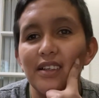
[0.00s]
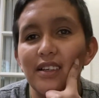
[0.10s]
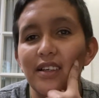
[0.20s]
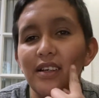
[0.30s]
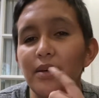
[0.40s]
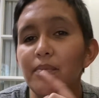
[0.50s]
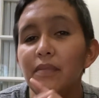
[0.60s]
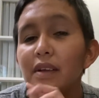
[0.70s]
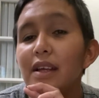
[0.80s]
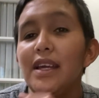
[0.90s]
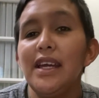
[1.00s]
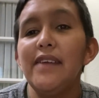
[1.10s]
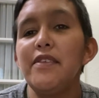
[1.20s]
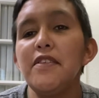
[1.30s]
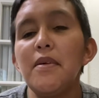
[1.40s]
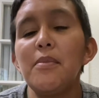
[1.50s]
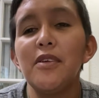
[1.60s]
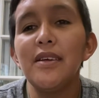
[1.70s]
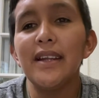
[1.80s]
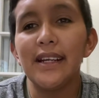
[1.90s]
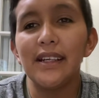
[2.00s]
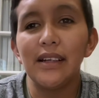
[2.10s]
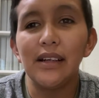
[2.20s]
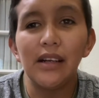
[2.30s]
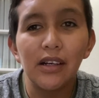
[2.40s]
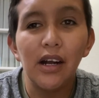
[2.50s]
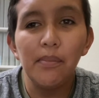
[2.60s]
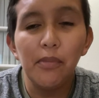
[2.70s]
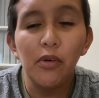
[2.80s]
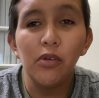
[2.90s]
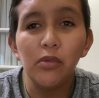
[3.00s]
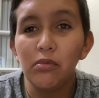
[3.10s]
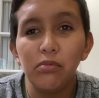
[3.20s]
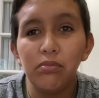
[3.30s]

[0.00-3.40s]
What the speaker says: Um, if you remember, like a couple